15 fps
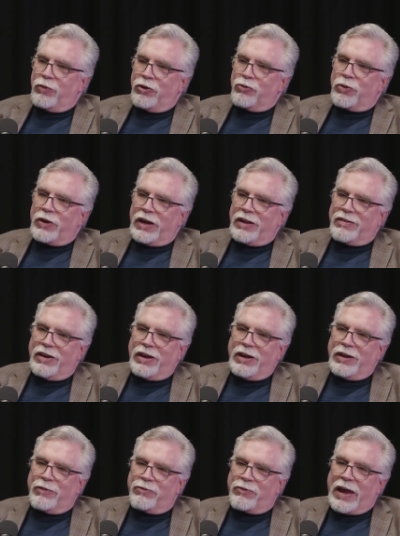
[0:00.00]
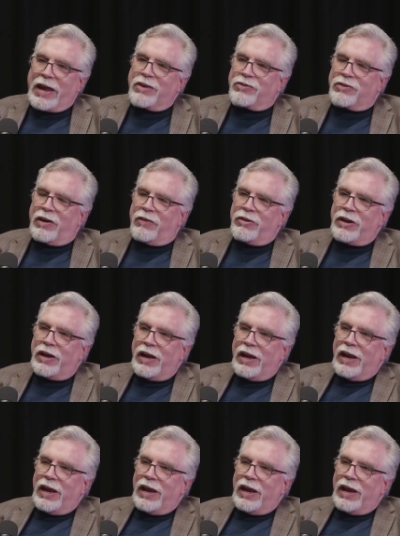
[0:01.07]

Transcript: which when I tell you the facts of it,